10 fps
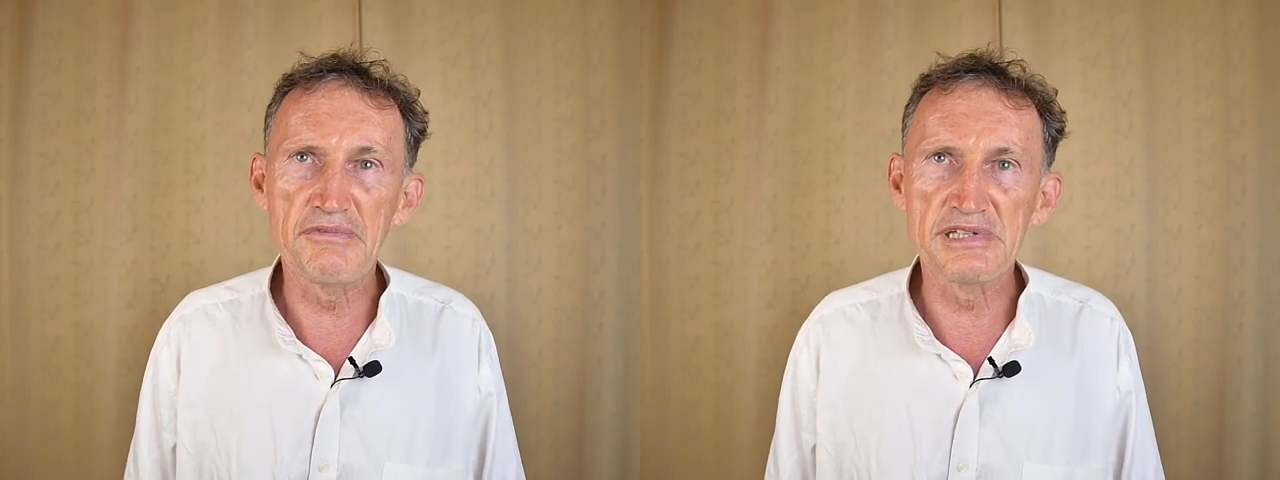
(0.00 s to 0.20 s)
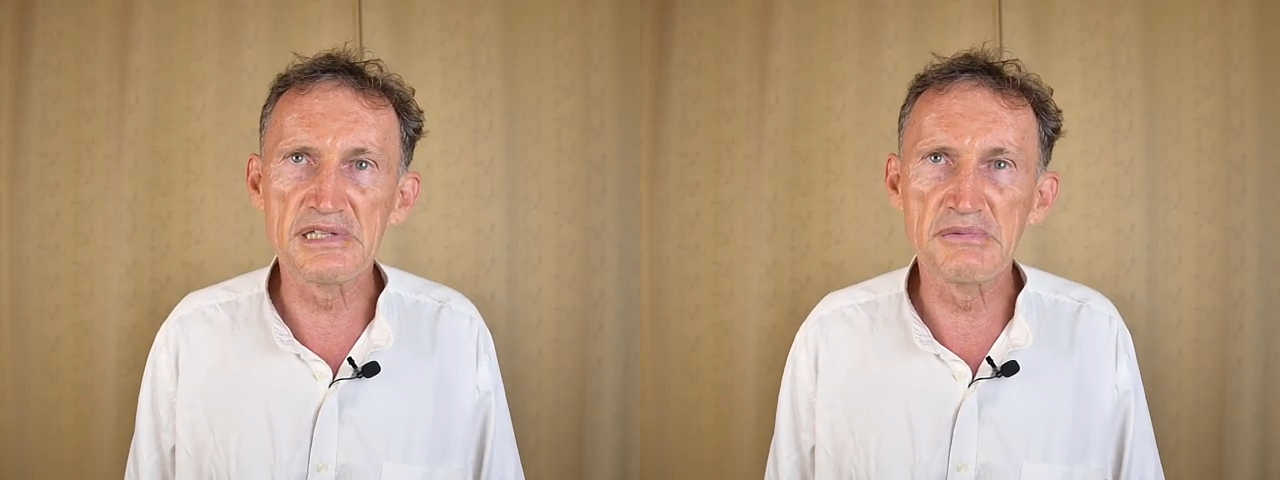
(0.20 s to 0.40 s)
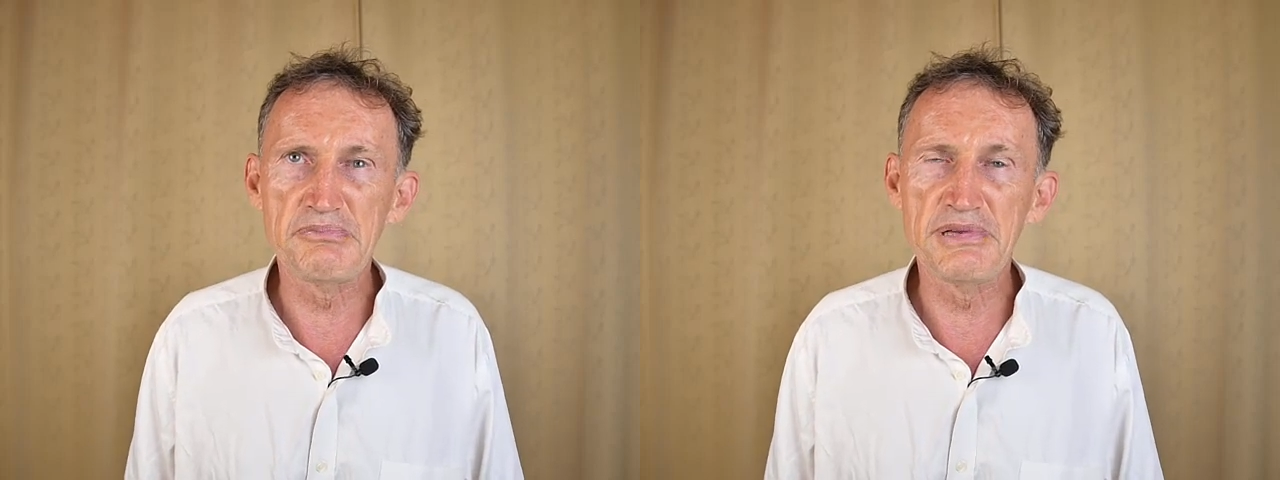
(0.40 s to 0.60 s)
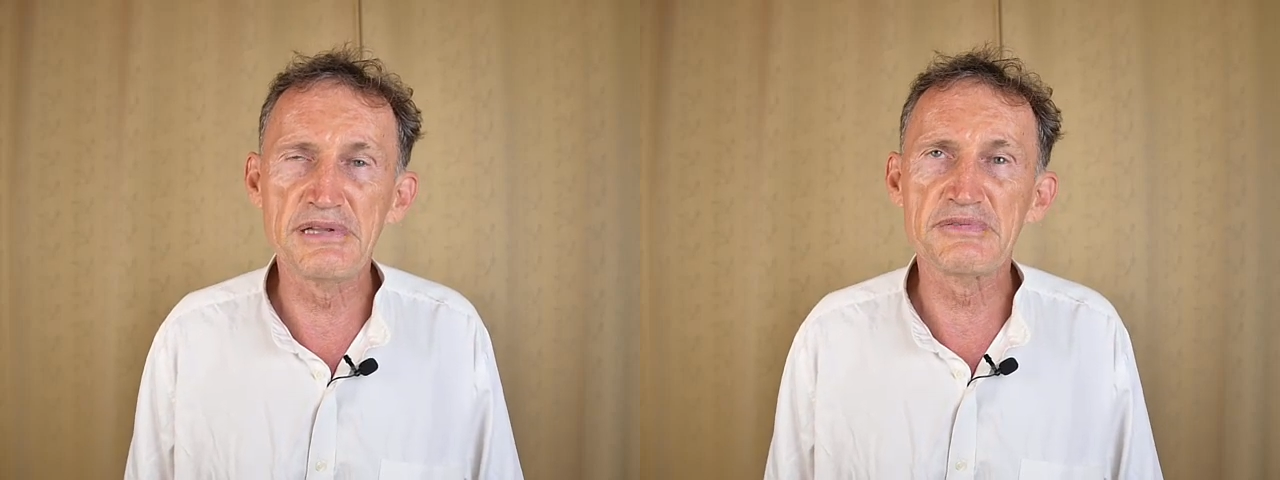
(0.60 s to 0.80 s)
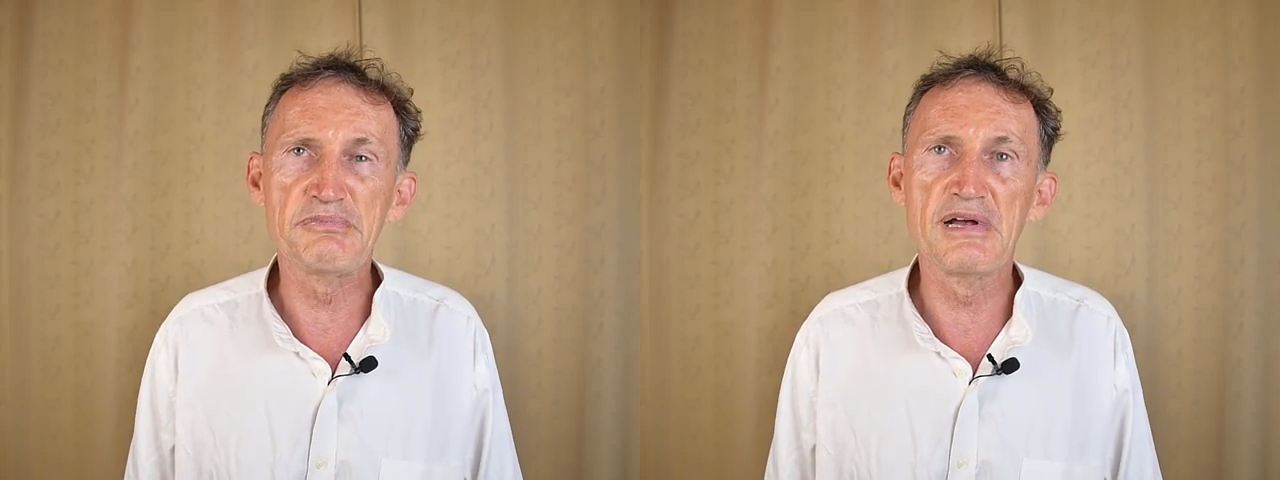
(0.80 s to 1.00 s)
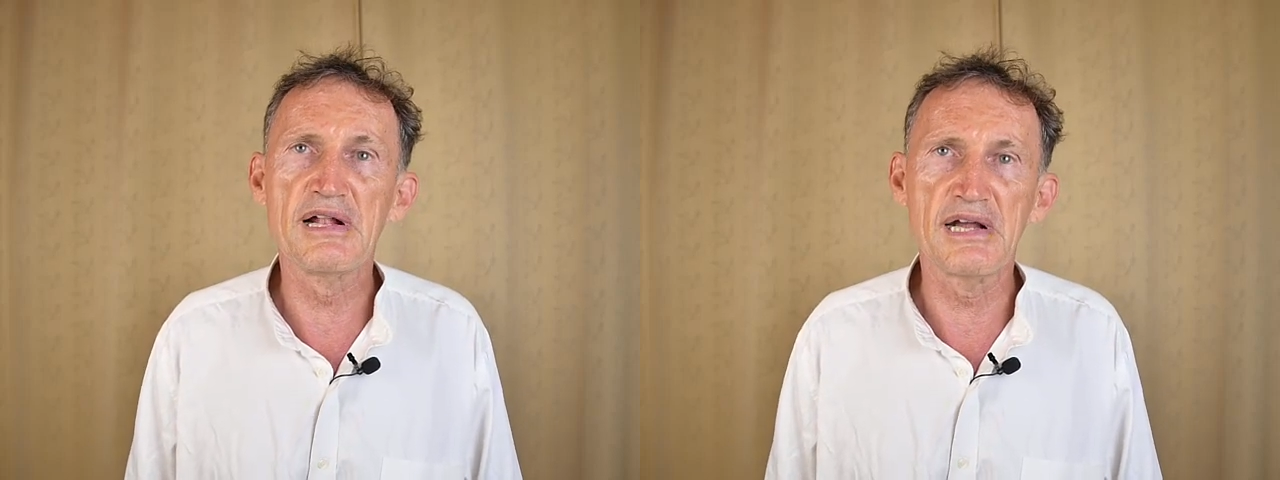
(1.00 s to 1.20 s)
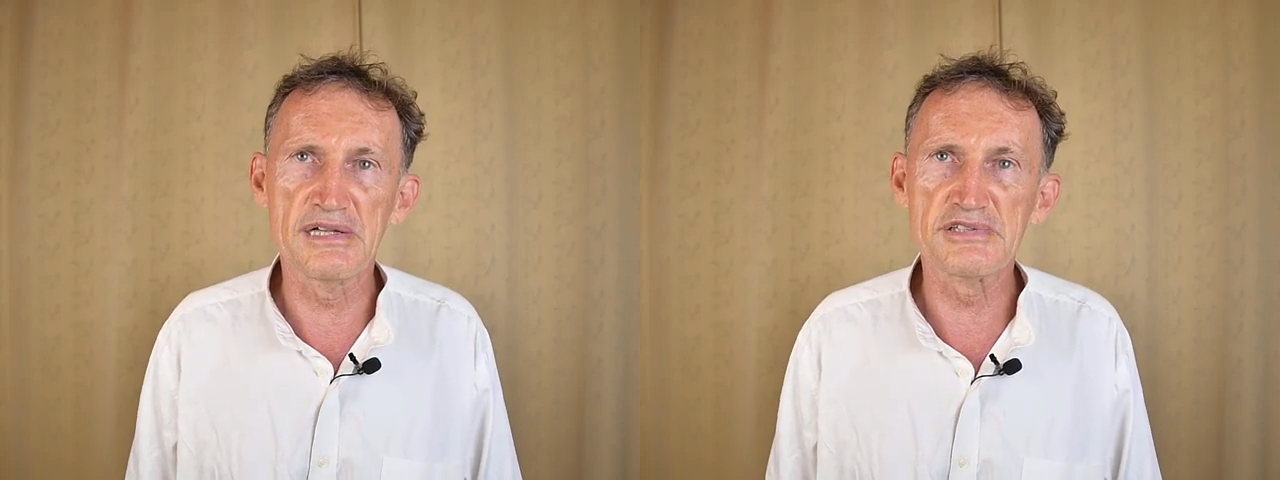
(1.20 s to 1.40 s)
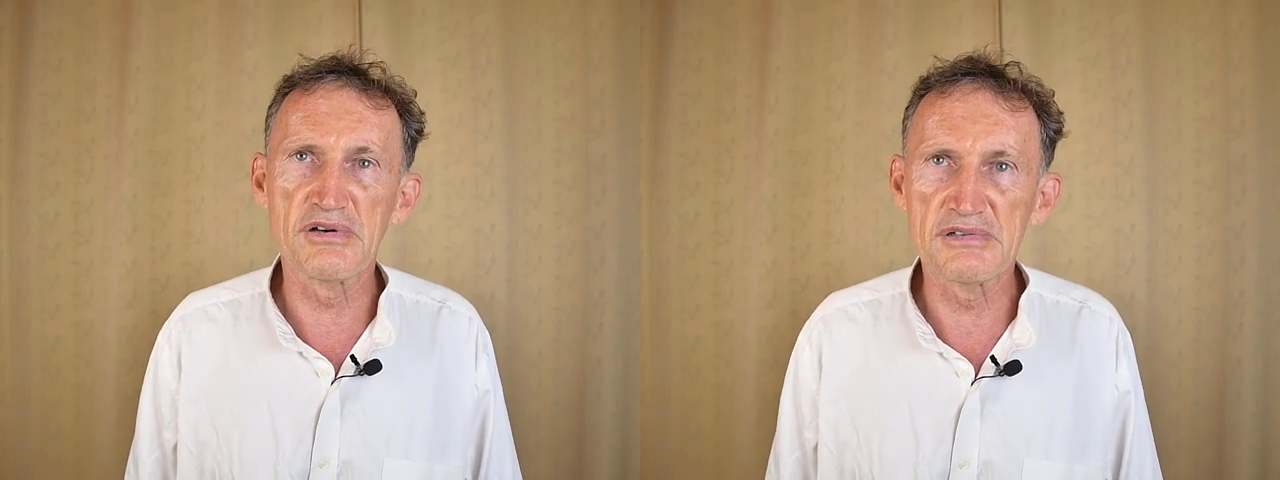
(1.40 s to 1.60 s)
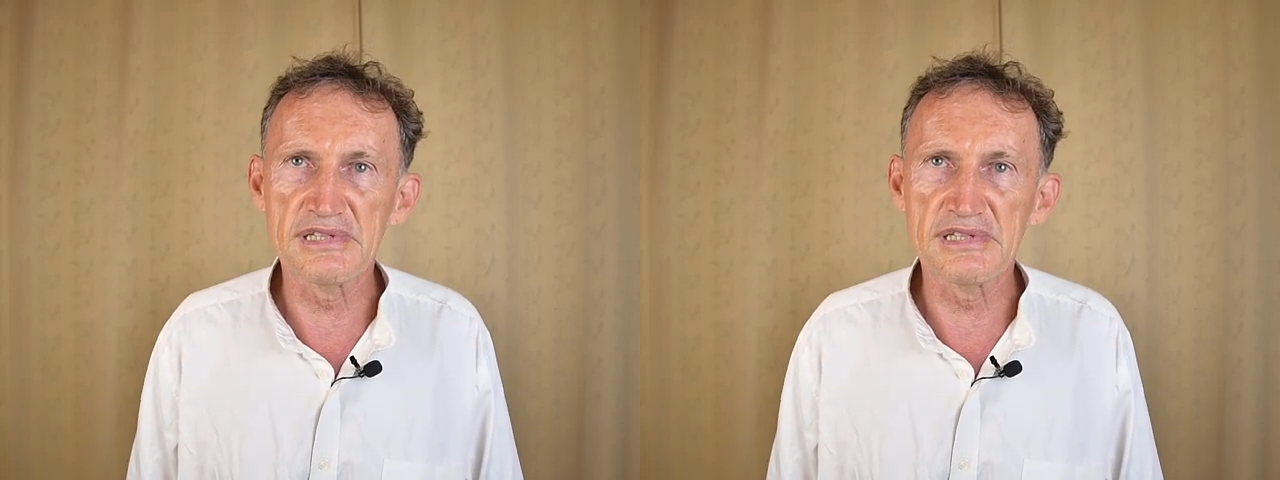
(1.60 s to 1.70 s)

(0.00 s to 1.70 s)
visual people, and so on.